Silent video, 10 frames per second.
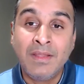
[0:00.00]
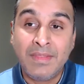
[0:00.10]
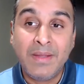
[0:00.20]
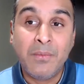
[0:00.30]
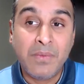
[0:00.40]

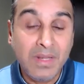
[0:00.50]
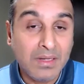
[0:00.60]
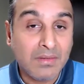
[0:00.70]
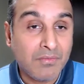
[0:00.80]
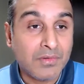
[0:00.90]
they
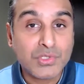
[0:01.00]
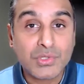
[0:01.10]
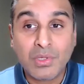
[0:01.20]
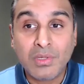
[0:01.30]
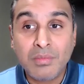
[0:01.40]
will for
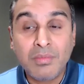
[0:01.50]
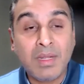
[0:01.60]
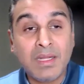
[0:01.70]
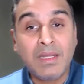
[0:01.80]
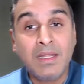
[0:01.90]
sure,
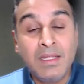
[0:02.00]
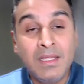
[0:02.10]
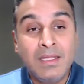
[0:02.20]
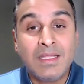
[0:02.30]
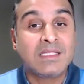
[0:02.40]
but
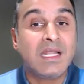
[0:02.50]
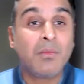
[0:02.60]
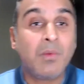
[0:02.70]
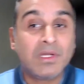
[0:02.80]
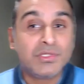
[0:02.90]
that's
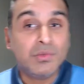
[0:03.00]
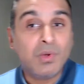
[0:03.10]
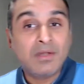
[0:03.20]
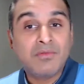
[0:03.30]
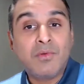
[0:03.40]
not what you
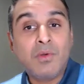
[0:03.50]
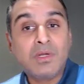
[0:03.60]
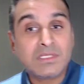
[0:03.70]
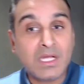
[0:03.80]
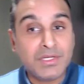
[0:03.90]
want to
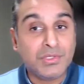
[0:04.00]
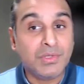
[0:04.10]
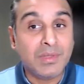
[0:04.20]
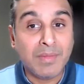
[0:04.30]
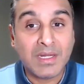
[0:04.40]
focus on
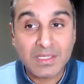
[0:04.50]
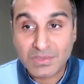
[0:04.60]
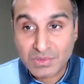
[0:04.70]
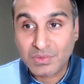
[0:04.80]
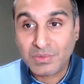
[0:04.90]
during medical
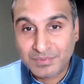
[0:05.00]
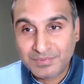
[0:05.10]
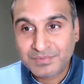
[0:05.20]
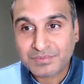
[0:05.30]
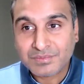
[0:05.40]
school.
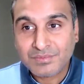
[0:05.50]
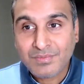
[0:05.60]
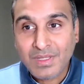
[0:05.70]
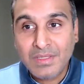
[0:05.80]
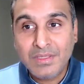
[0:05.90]

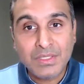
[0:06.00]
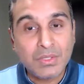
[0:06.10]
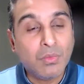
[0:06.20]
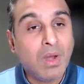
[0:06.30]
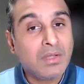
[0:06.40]

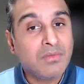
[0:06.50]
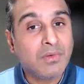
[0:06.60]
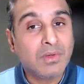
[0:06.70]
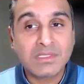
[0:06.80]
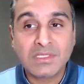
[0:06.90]
You want to
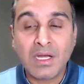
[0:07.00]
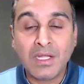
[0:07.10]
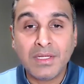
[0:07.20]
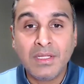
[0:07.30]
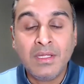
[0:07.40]
focus
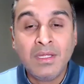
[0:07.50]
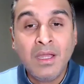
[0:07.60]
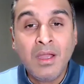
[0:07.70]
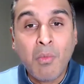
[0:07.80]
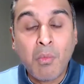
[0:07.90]
on
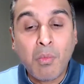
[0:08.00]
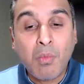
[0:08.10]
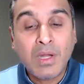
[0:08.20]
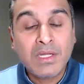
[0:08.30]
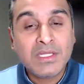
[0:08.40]

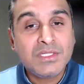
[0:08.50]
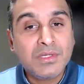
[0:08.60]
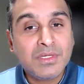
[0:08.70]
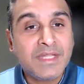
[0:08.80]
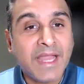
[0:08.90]
what is
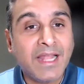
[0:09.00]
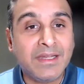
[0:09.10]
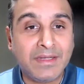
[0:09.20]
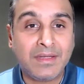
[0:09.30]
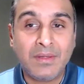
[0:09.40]
your
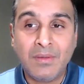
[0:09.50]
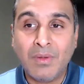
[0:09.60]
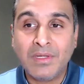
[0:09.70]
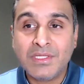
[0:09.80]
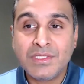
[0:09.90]
talent,
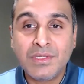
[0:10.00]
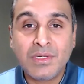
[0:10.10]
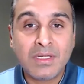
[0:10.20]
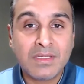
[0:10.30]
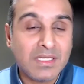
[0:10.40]
what is
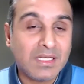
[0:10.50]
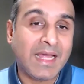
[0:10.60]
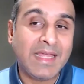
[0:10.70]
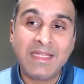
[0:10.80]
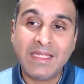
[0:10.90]
your
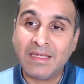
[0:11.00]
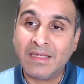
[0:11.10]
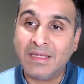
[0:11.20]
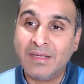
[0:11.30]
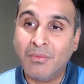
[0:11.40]
liking,
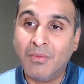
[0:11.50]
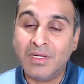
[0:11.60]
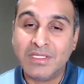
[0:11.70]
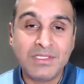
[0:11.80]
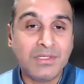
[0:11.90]

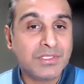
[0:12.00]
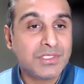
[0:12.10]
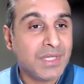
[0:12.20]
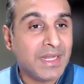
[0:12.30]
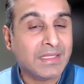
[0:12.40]
what is your
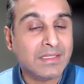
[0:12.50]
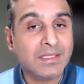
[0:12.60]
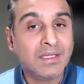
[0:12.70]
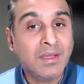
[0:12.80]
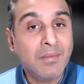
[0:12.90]
strength,
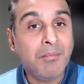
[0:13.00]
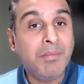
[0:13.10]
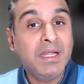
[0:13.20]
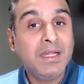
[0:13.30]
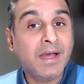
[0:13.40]

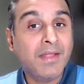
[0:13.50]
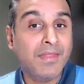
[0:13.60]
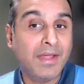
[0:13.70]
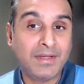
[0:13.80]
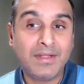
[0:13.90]
build
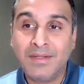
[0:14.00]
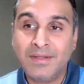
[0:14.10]
on that.